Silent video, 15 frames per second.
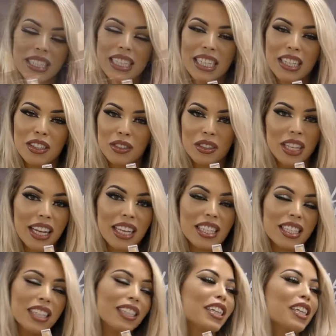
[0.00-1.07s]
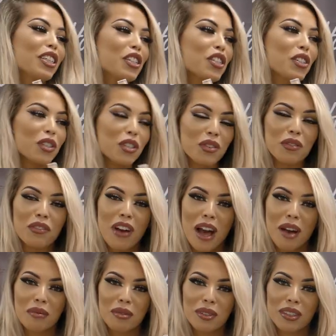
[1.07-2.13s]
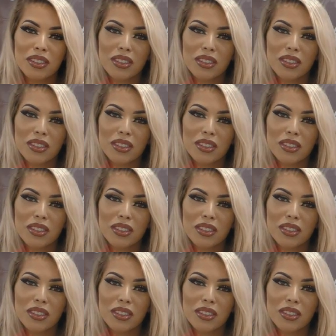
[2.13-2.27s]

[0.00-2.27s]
single taste, and they're just fab.